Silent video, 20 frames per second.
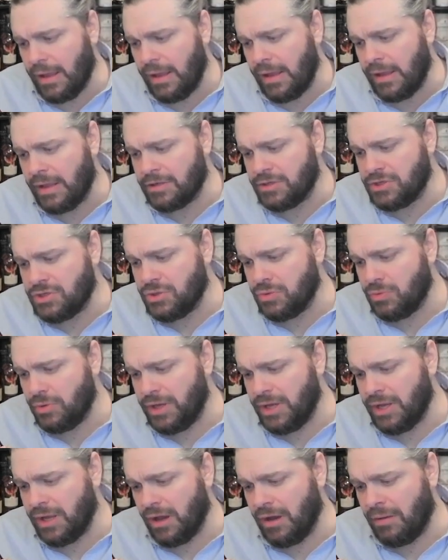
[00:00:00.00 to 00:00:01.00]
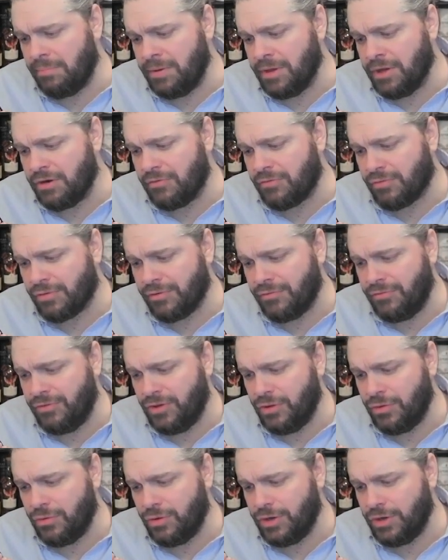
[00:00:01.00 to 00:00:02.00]
And doing a bit of
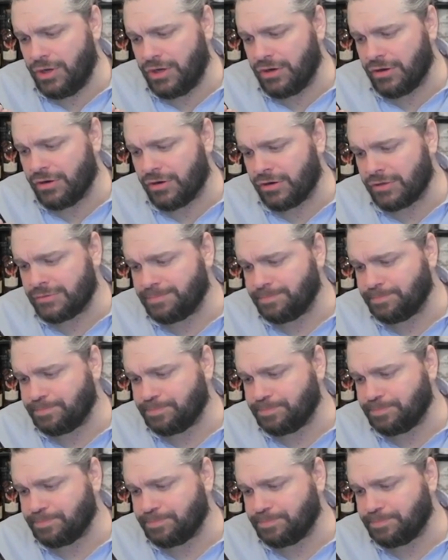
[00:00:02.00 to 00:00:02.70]
review here